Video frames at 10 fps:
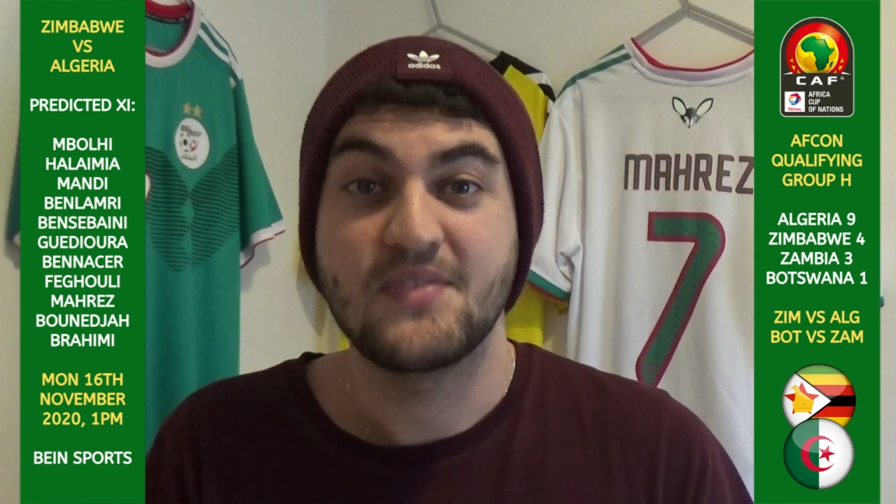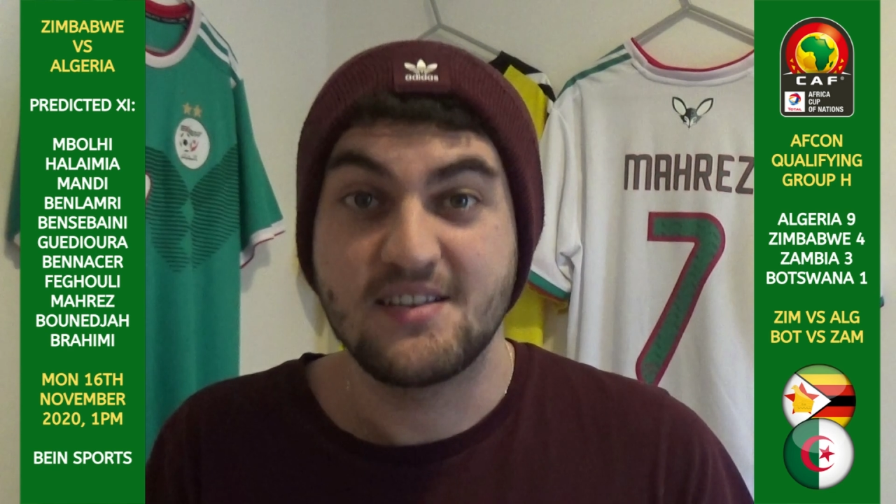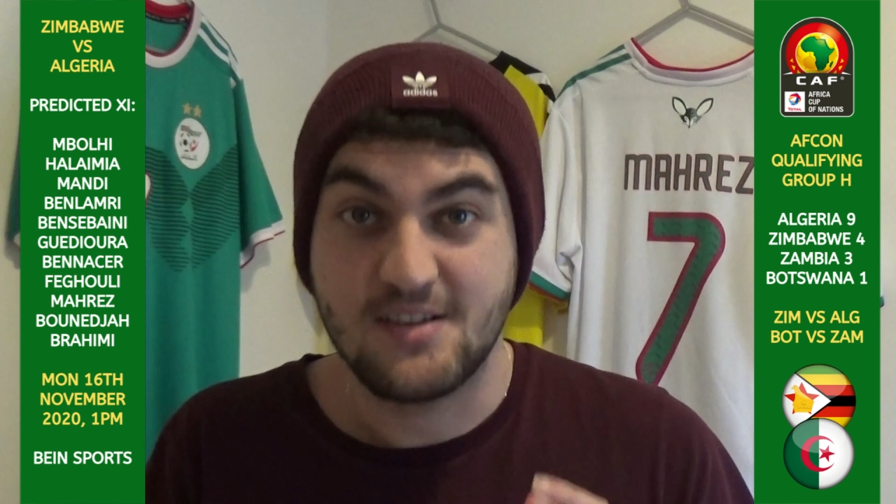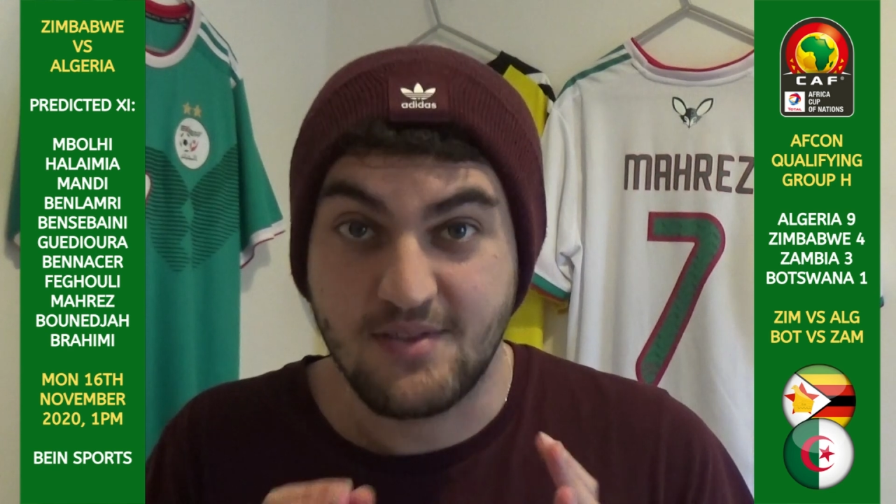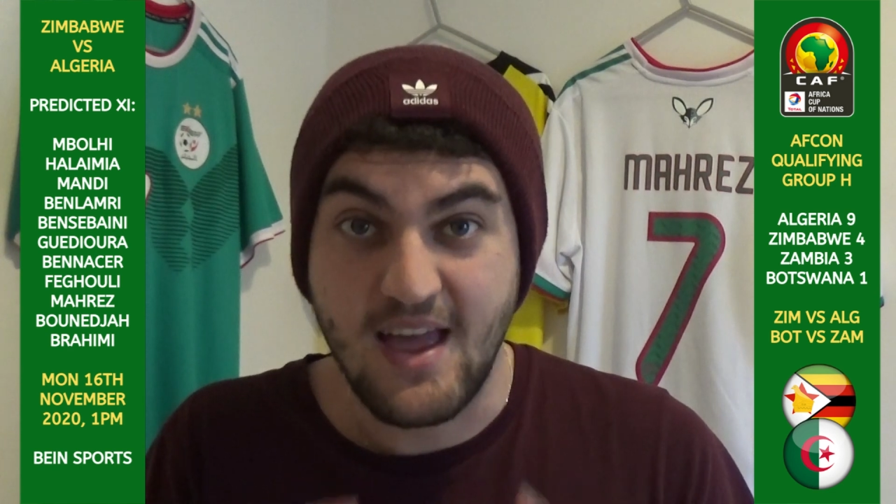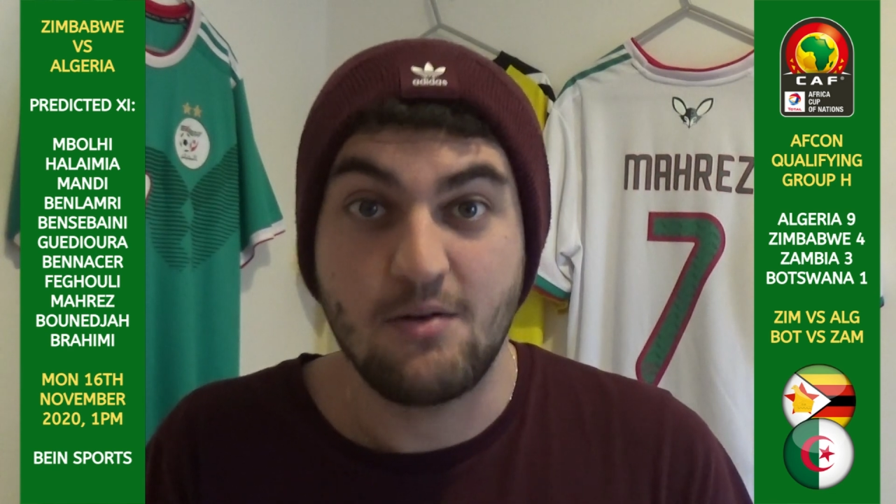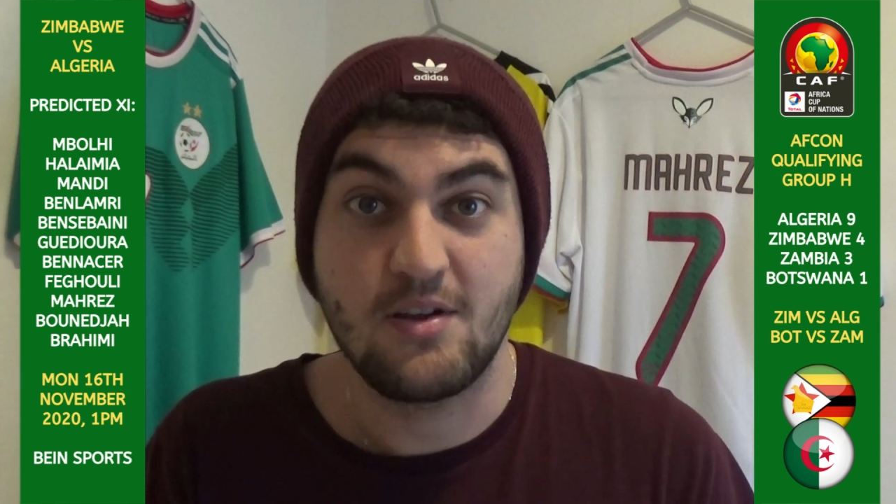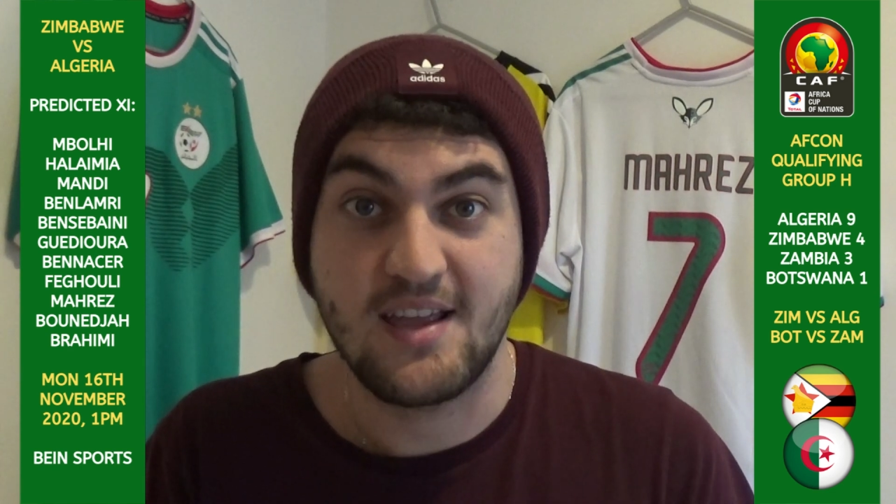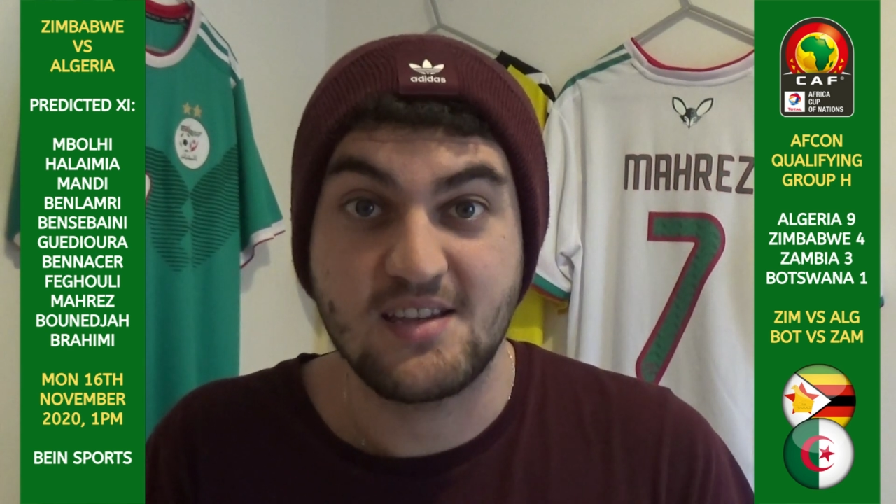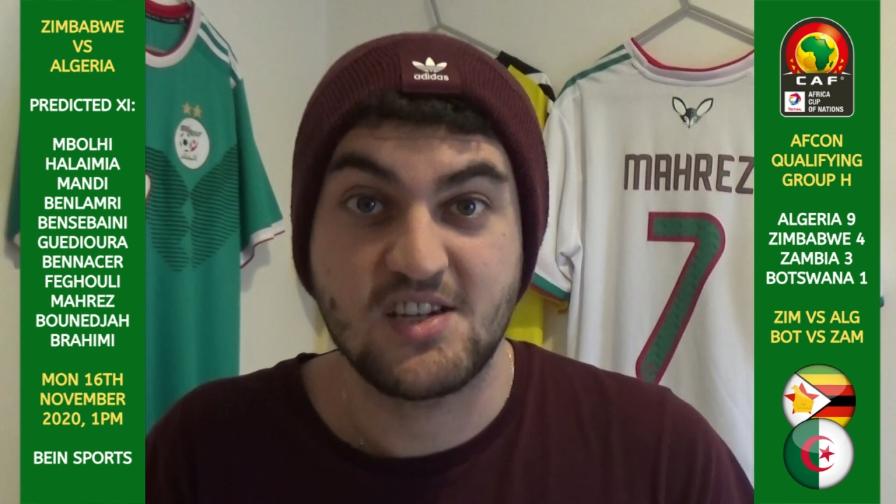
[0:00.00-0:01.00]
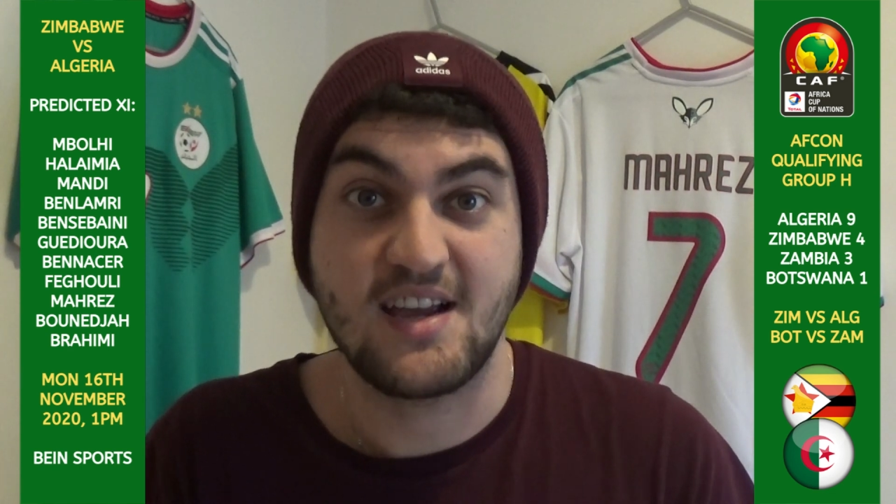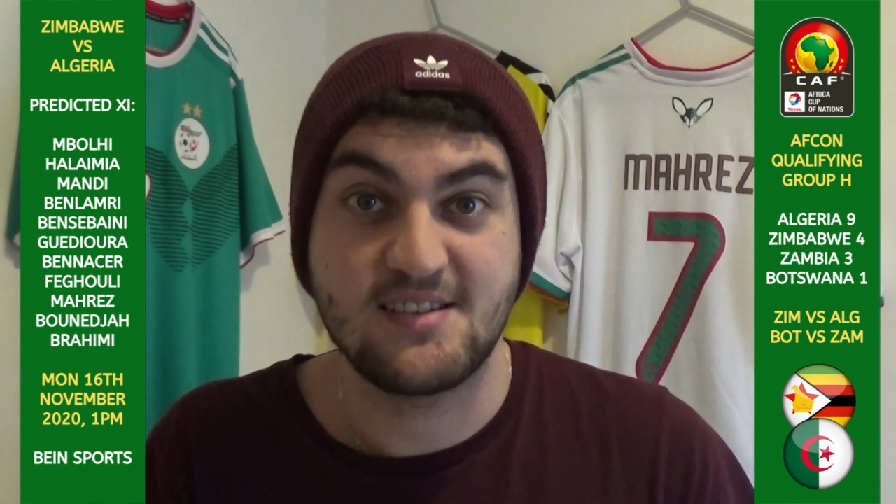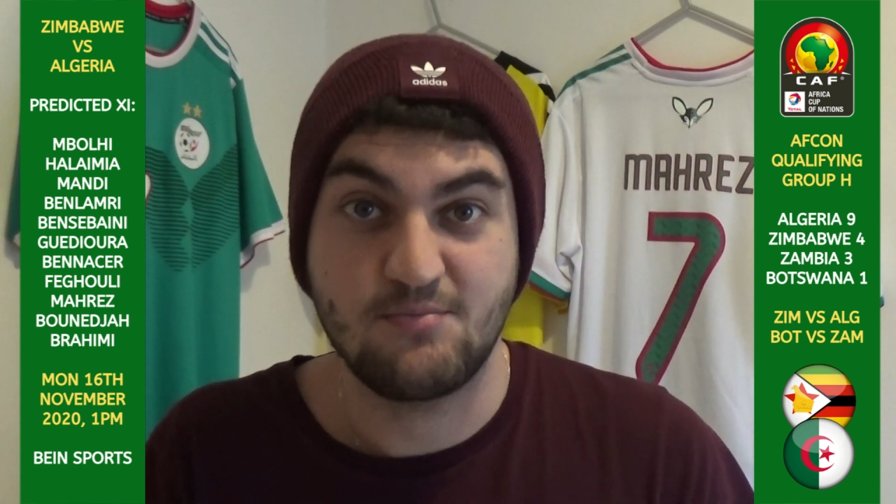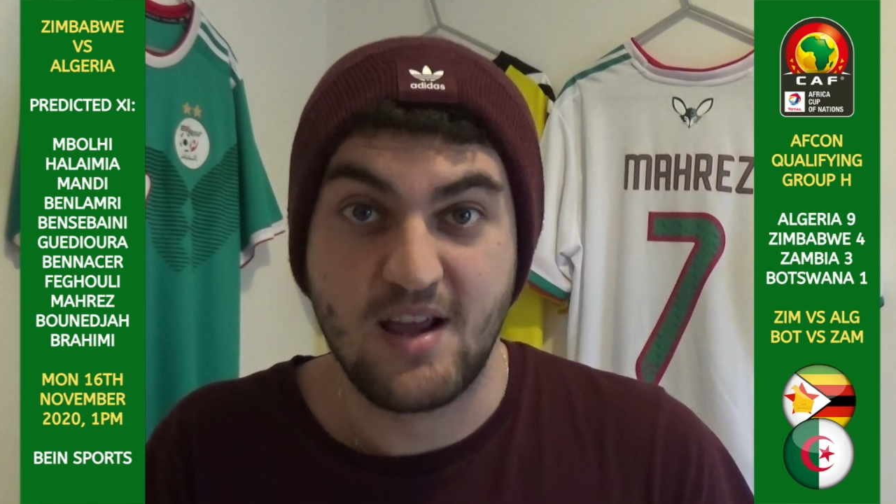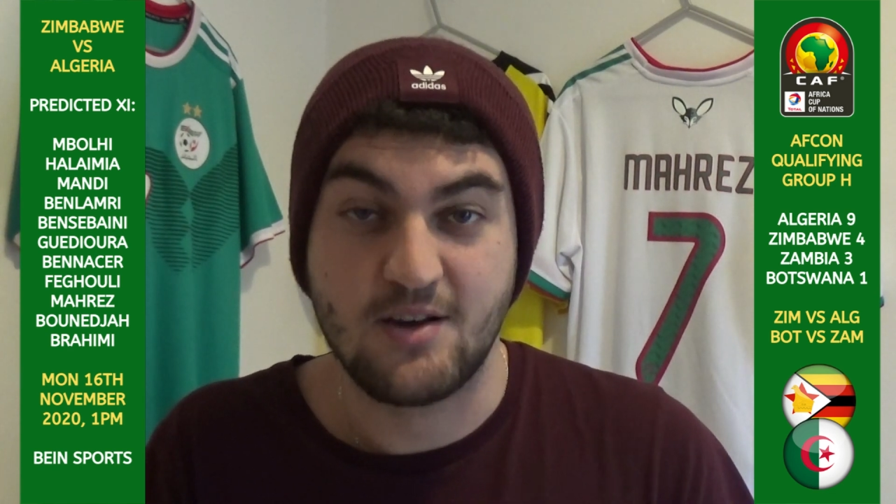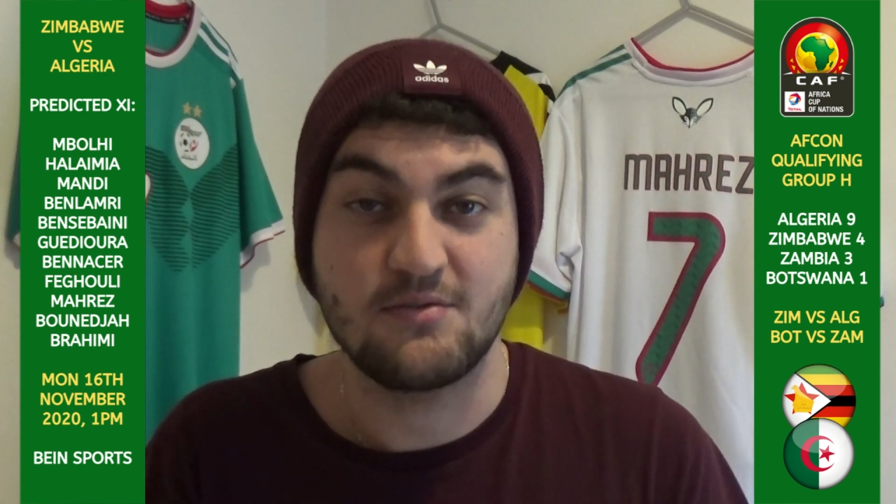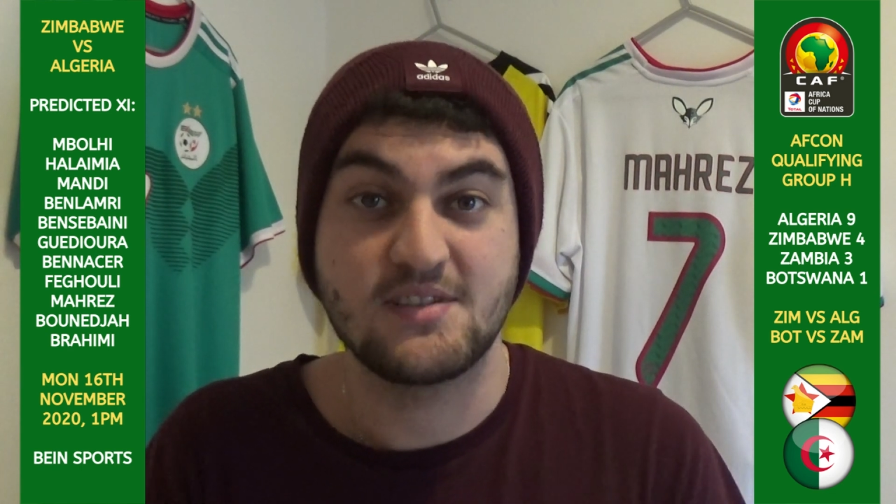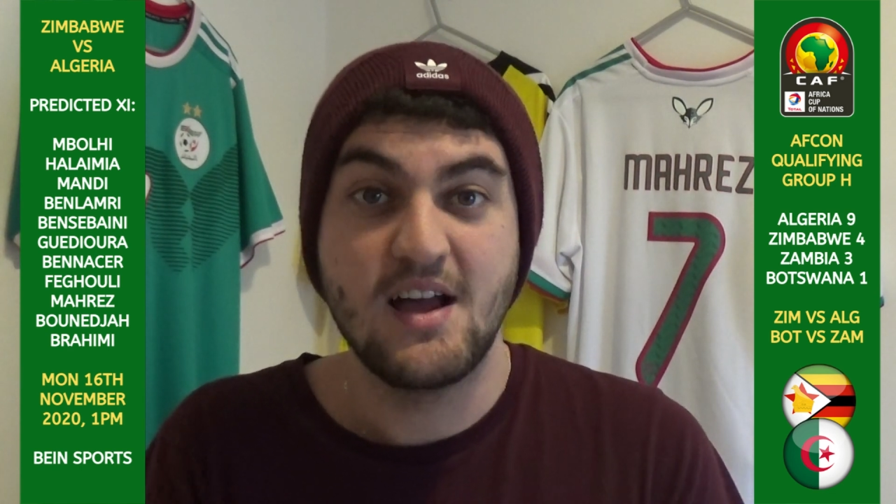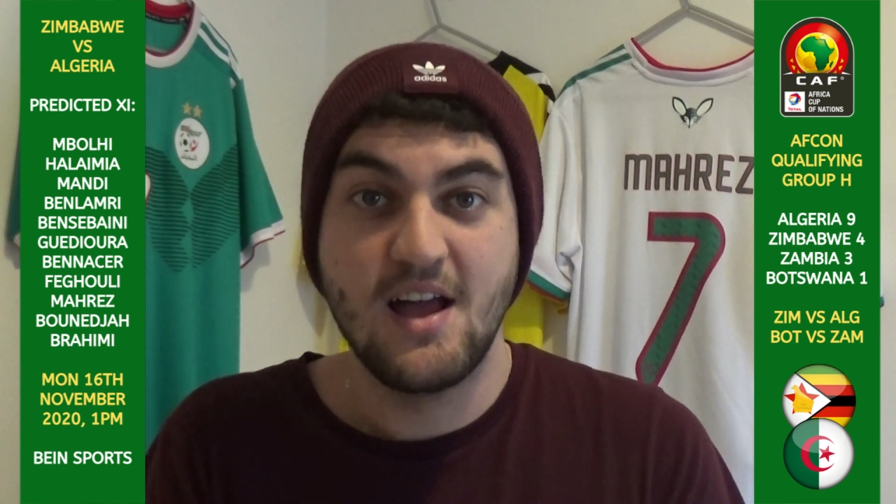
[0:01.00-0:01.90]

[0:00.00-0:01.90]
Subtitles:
So they're looking to chase some records.